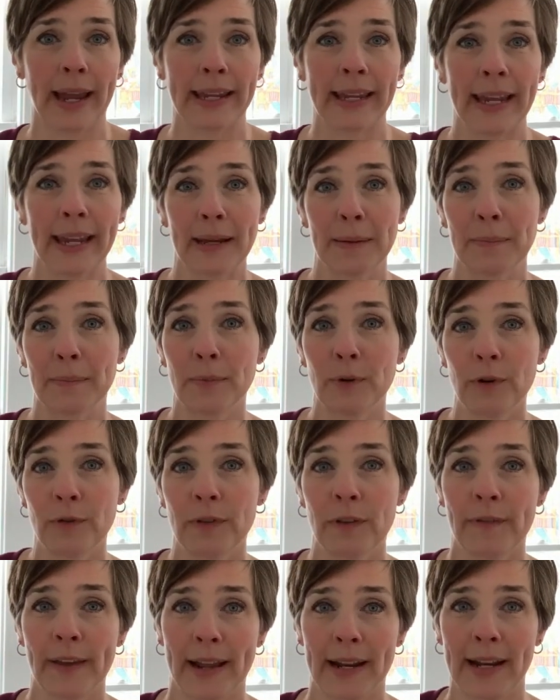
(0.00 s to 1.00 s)
I can't
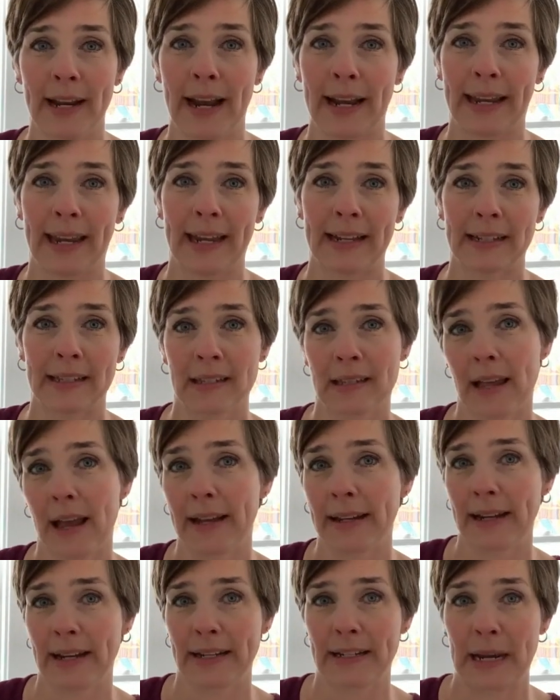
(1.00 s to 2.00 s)
move the vanity. I can't
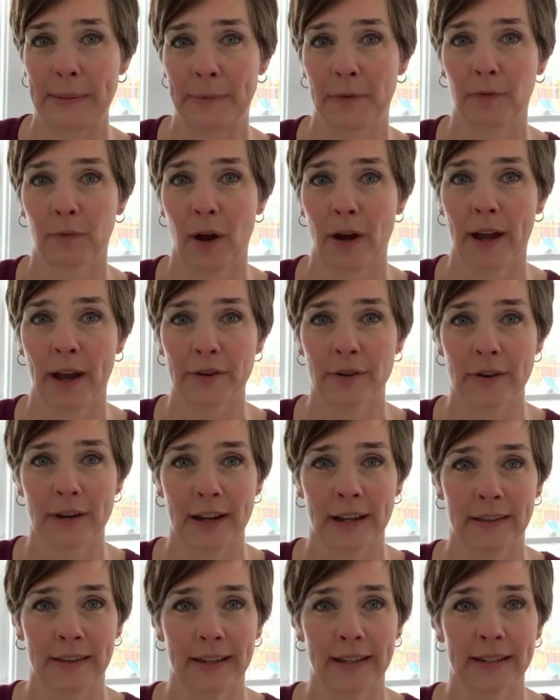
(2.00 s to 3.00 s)
slide any type of rug
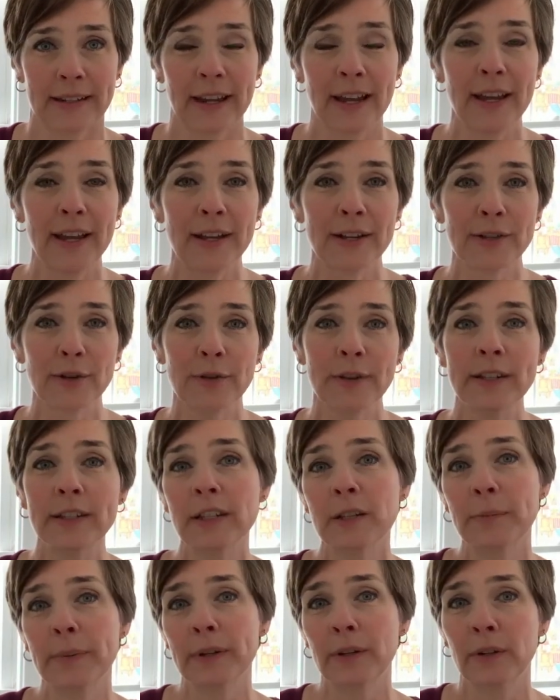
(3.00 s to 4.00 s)
underneath it. So this
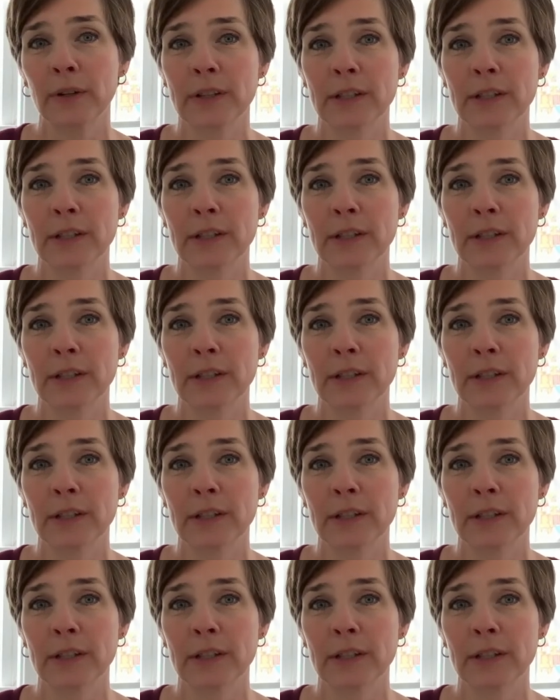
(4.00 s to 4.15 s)
has been a good